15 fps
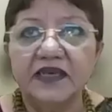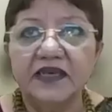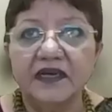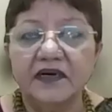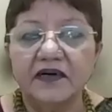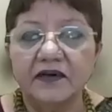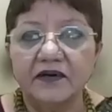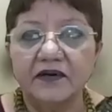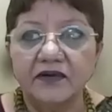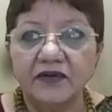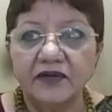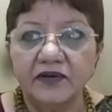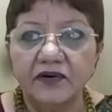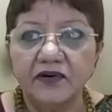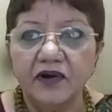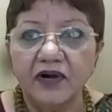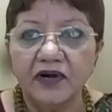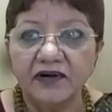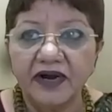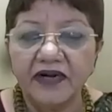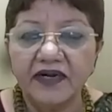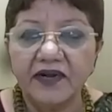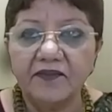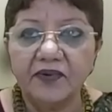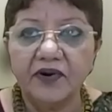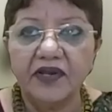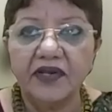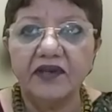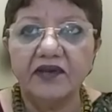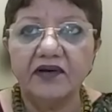is an contract
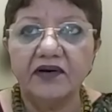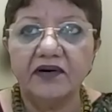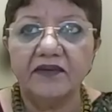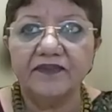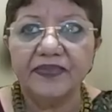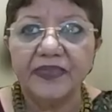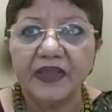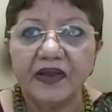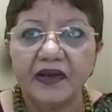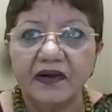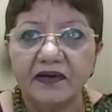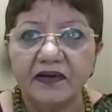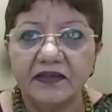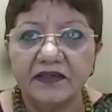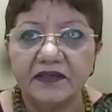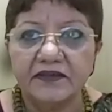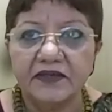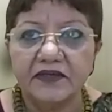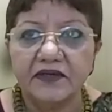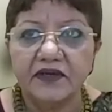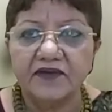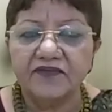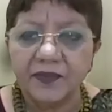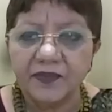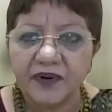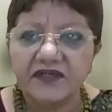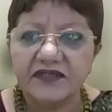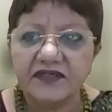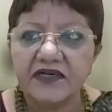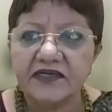employee or if
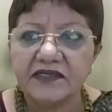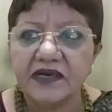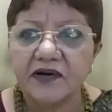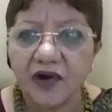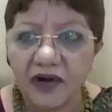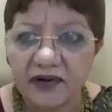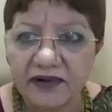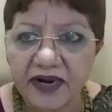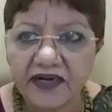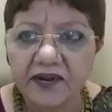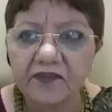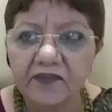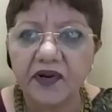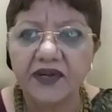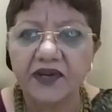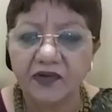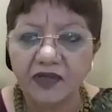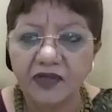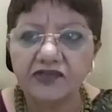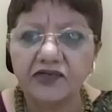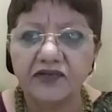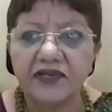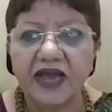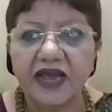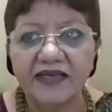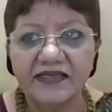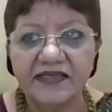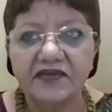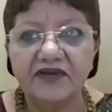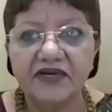the person is a contract employee, also the
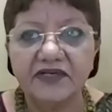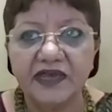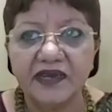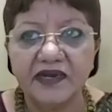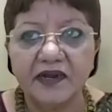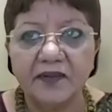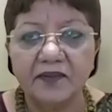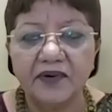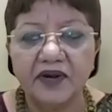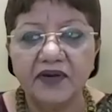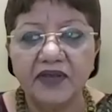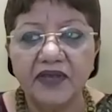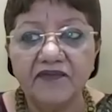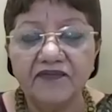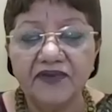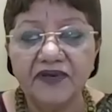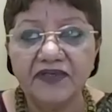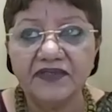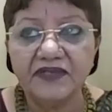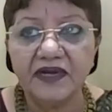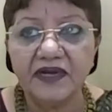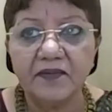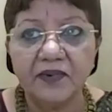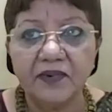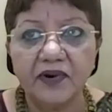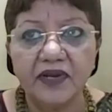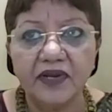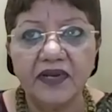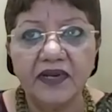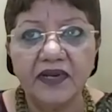IC will take it up. Now, if it's an
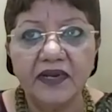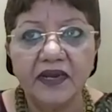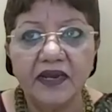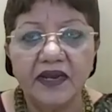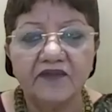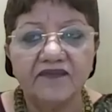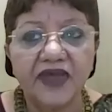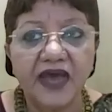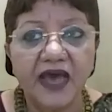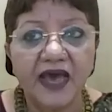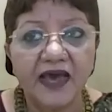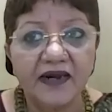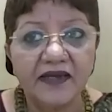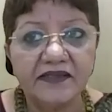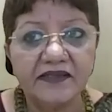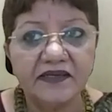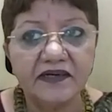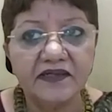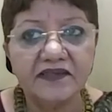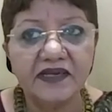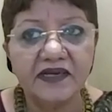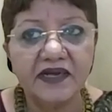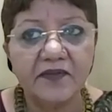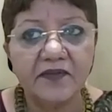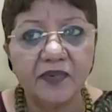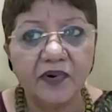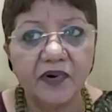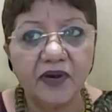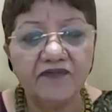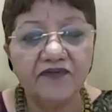employee, if the harasser is an
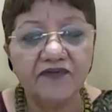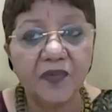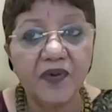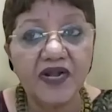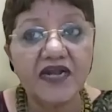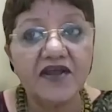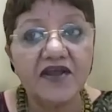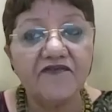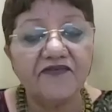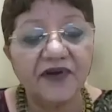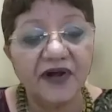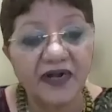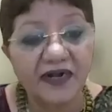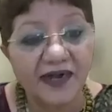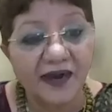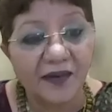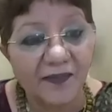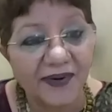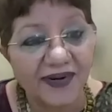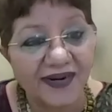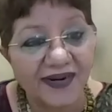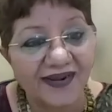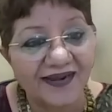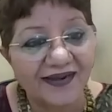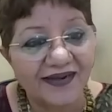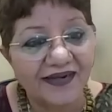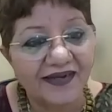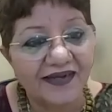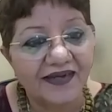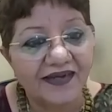employee from a different company,